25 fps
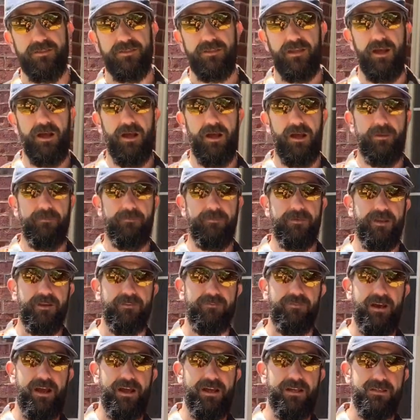
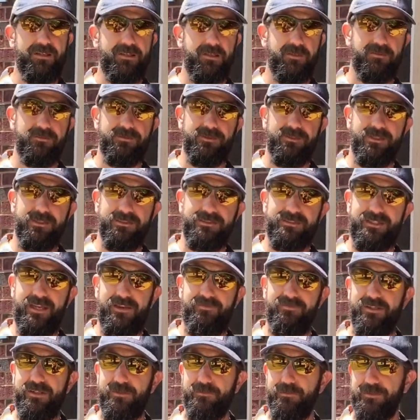if I had chosen a
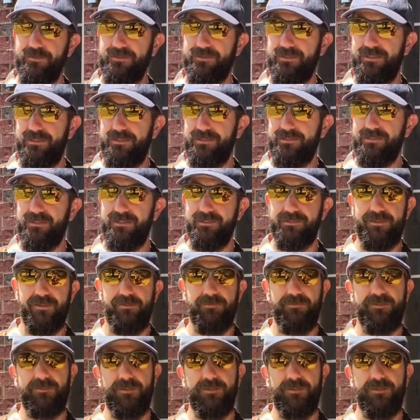70% system,